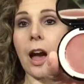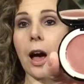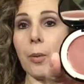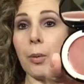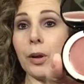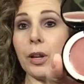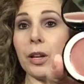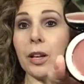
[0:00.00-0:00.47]
I'll
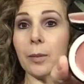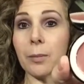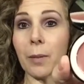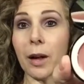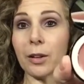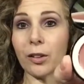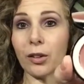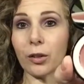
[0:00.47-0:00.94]
put it in
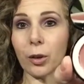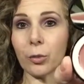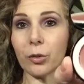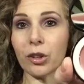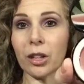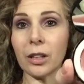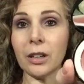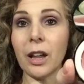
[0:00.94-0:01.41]
my
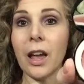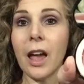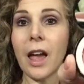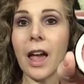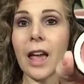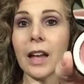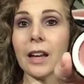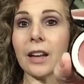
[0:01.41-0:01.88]
description,
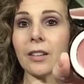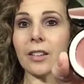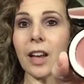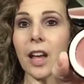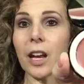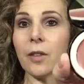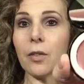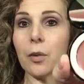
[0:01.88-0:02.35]
and it's
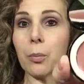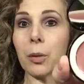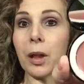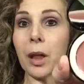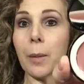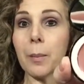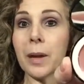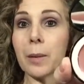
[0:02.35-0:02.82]
kind of a
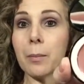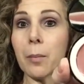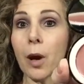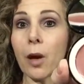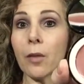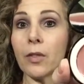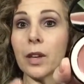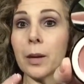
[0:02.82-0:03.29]
plummy
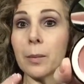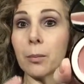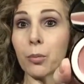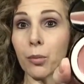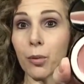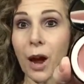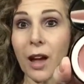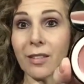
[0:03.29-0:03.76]
mauve
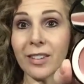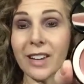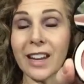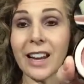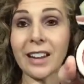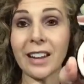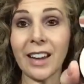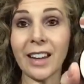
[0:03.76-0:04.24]
brown,
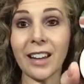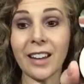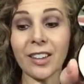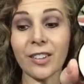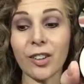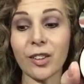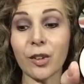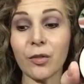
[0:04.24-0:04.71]
and I like it
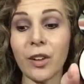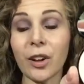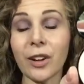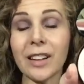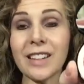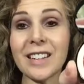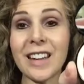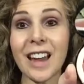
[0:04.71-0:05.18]
because it's a
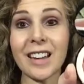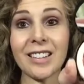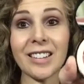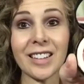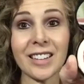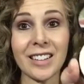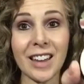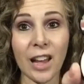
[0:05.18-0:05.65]
very
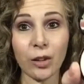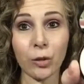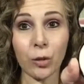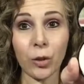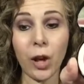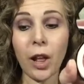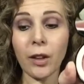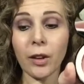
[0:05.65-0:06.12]
nice
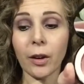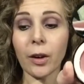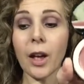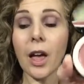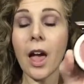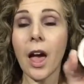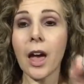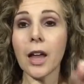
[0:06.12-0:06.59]
natural color.
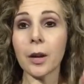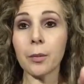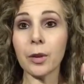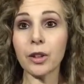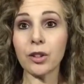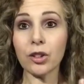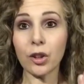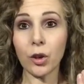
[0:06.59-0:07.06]
And I'm
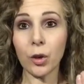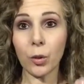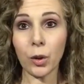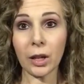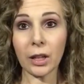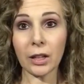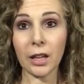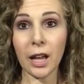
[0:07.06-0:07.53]
going to show you
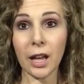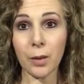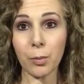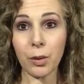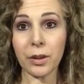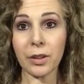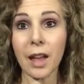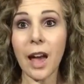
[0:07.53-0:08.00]
quickly how to
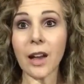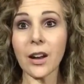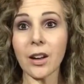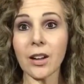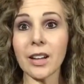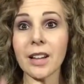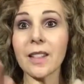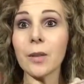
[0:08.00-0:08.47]
put that
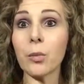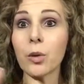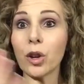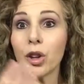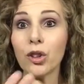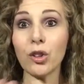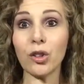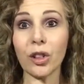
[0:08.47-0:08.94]
on, and then we're
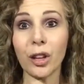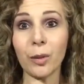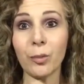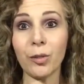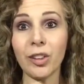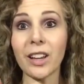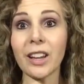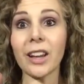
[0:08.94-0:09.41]
going to do the
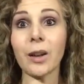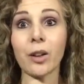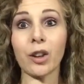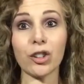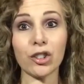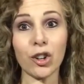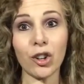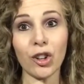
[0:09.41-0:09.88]
lipstick, and I'm
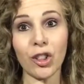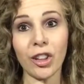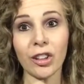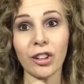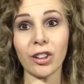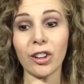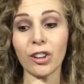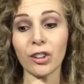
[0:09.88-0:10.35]
going to show you
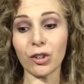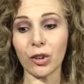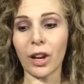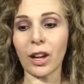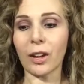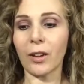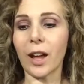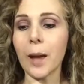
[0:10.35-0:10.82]
the, the
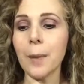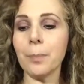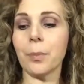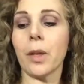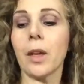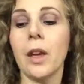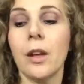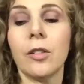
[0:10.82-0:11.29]
trick, okay?
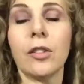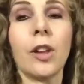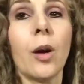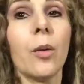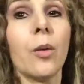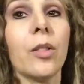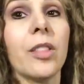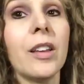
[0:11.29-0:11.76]
So
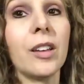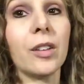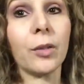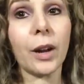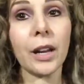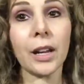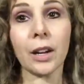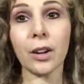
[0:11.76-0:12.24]
So this
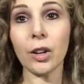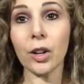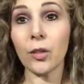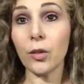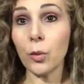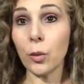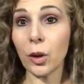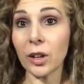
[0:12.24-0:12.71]
right here,
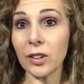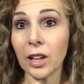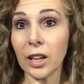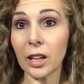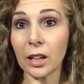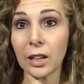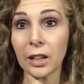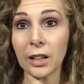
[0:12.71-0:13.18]
if you want to
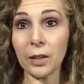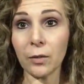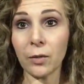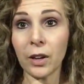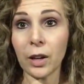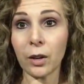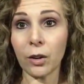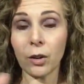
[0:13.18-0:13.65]
take clean
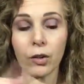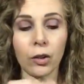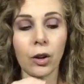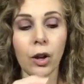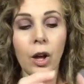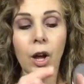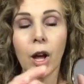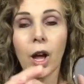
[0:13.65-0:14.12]

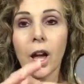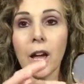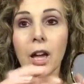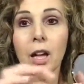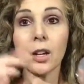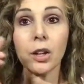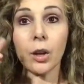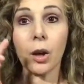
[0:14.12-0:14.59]
fingers,
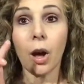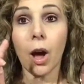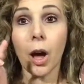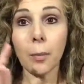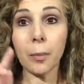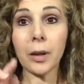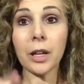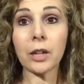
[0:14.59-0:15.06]
and
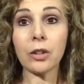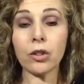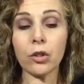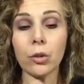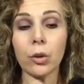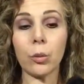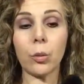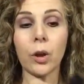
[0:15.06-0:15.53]
I'm going to
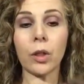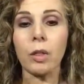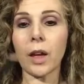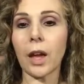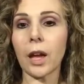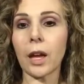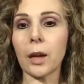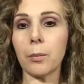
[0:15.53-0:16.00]
do it with
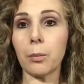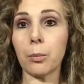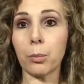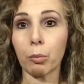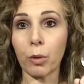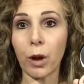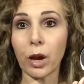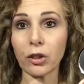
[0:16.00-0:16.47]
a
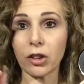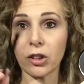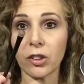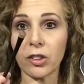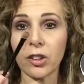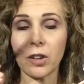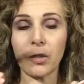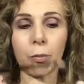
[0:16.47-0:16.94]
brush, a
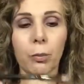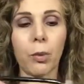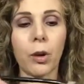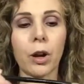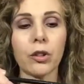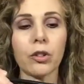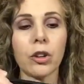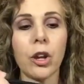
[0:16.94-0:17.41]
stiff
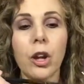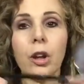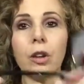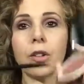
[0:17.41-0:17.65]
brush.